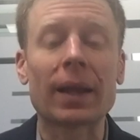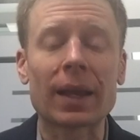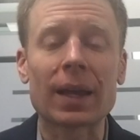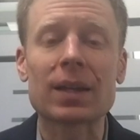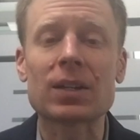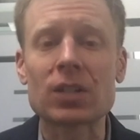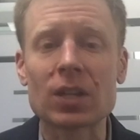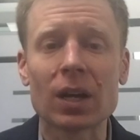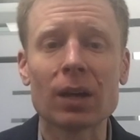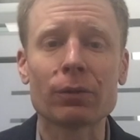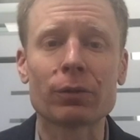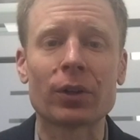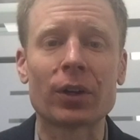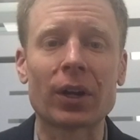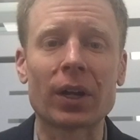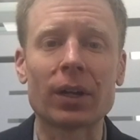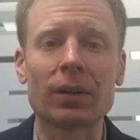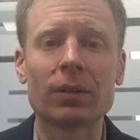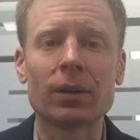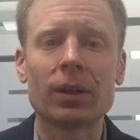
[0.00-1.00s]
get tough on
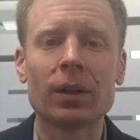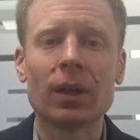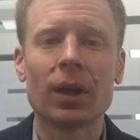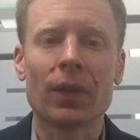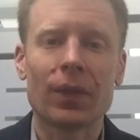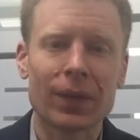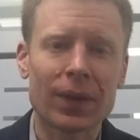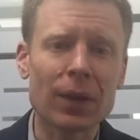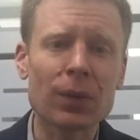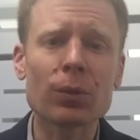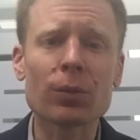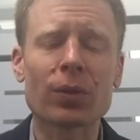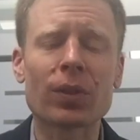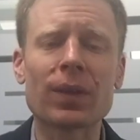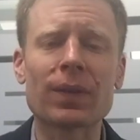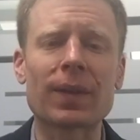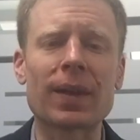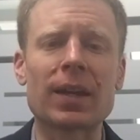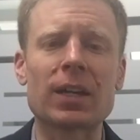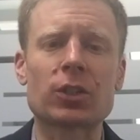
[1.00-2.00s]
it. The other
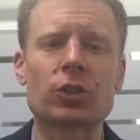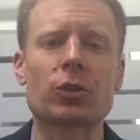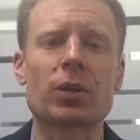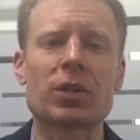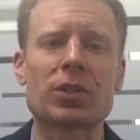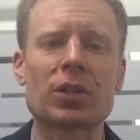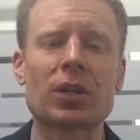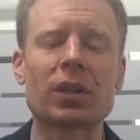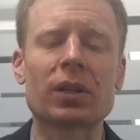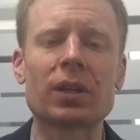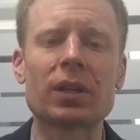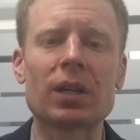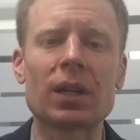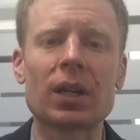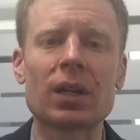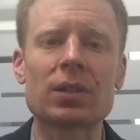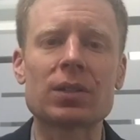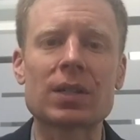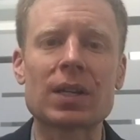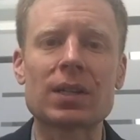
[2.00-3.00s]
thing they interestingly
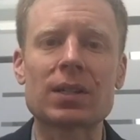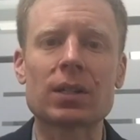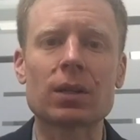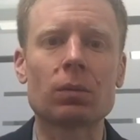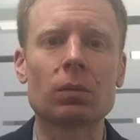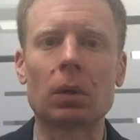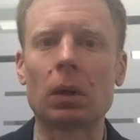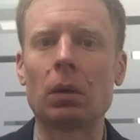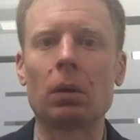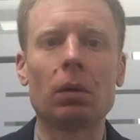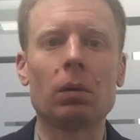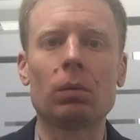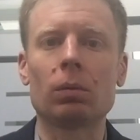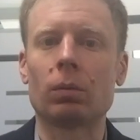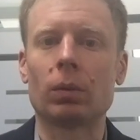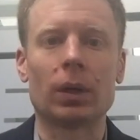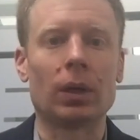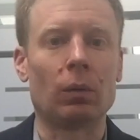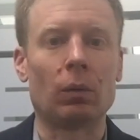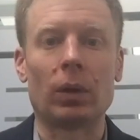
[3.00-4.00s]
did is they said, well,
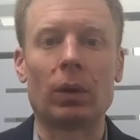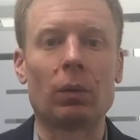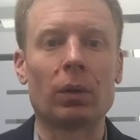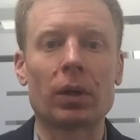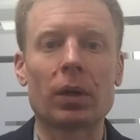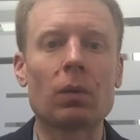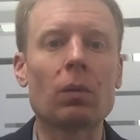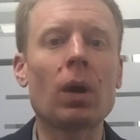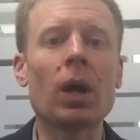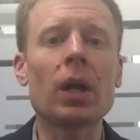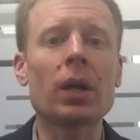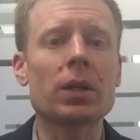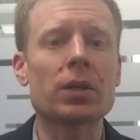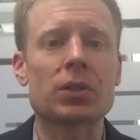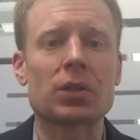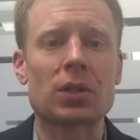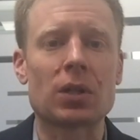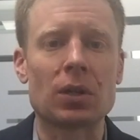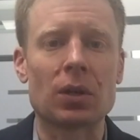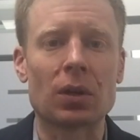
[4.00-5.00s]
what do you want
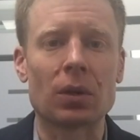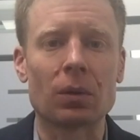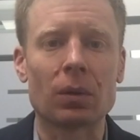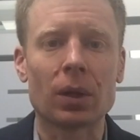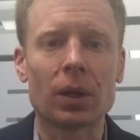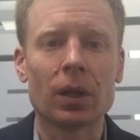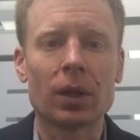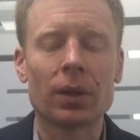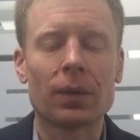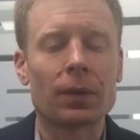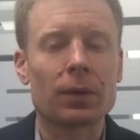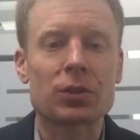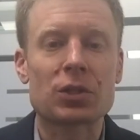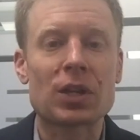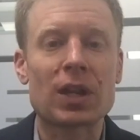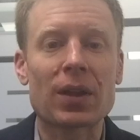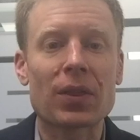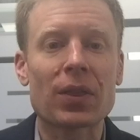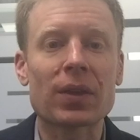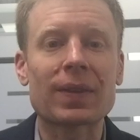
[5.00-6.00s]
us to do? There's
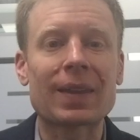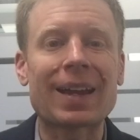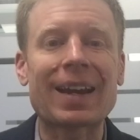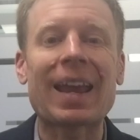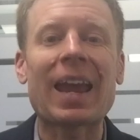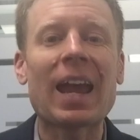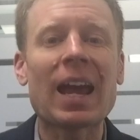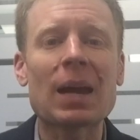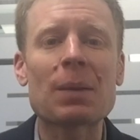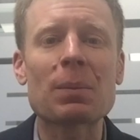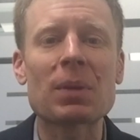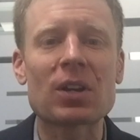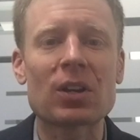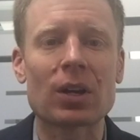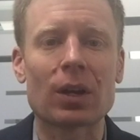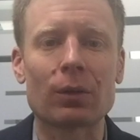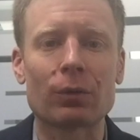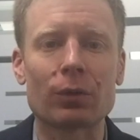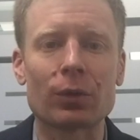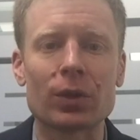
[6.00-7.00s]
nothing that can be
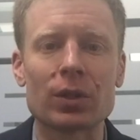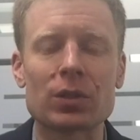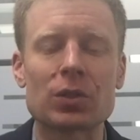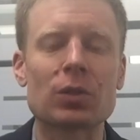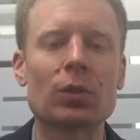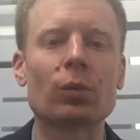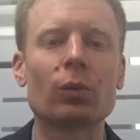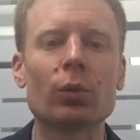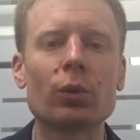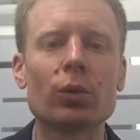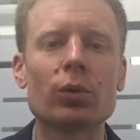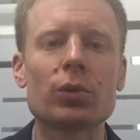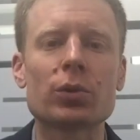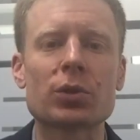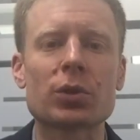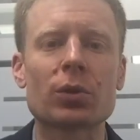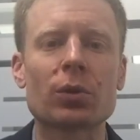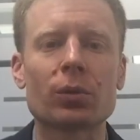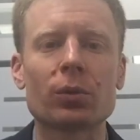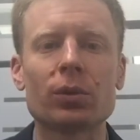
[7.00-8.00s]
done for this. The
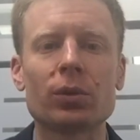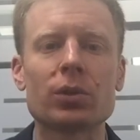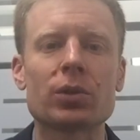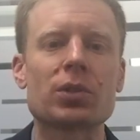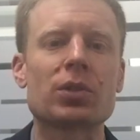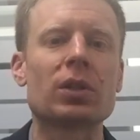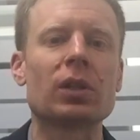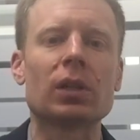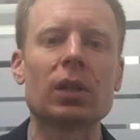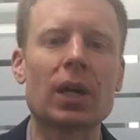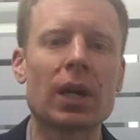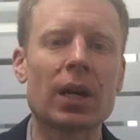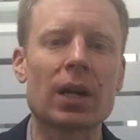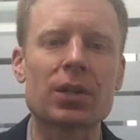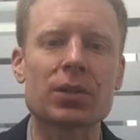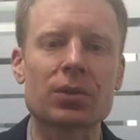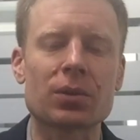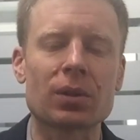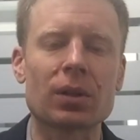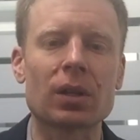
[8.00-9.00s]
rules are the rules, the
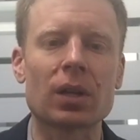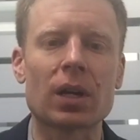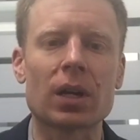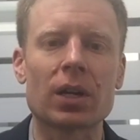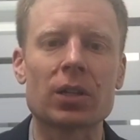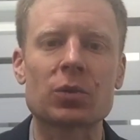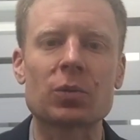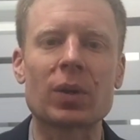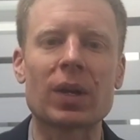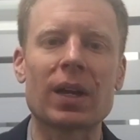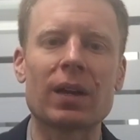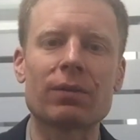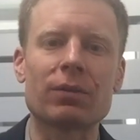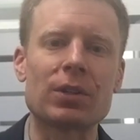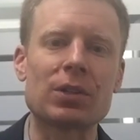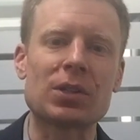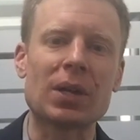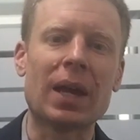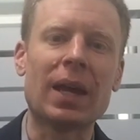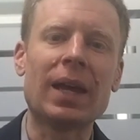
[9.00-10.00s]
laws are the laws. We have
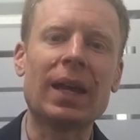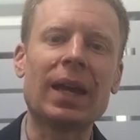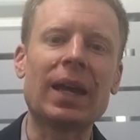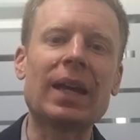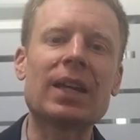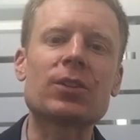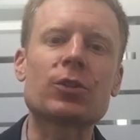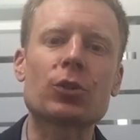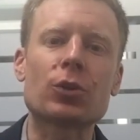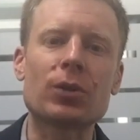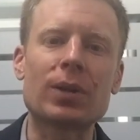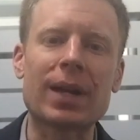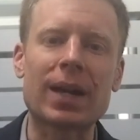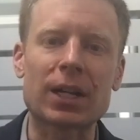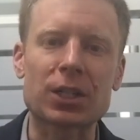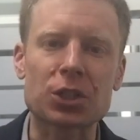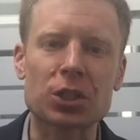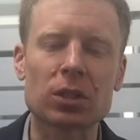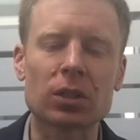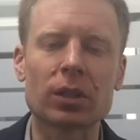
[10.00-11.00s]
these
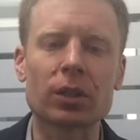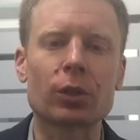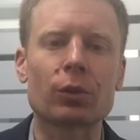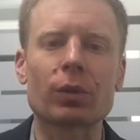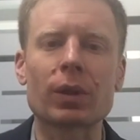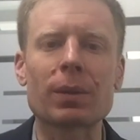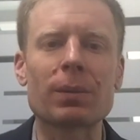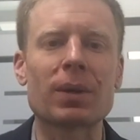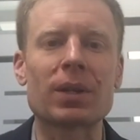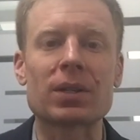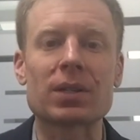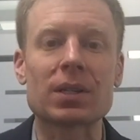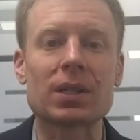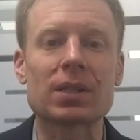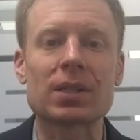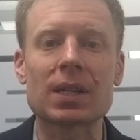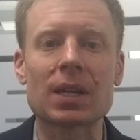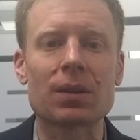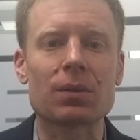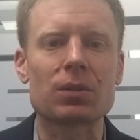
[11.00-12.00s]
international agreements that
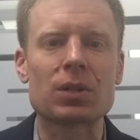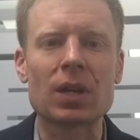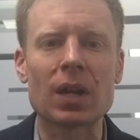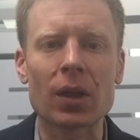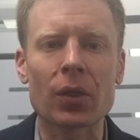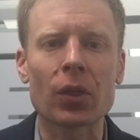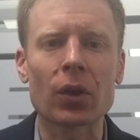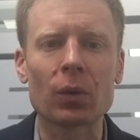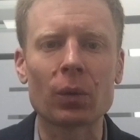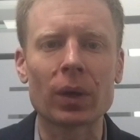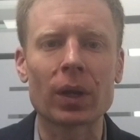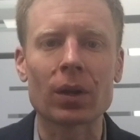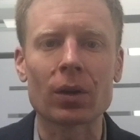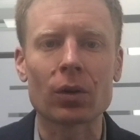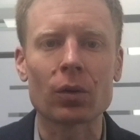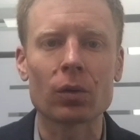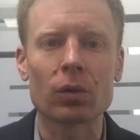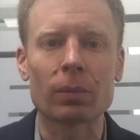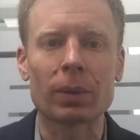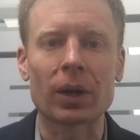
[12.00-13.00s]
say there's nothing we can
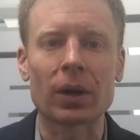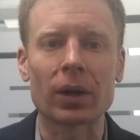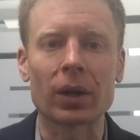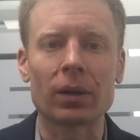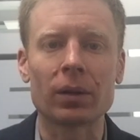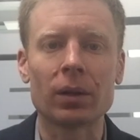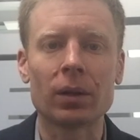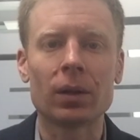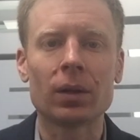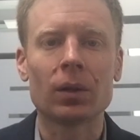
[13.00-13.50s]
do about it.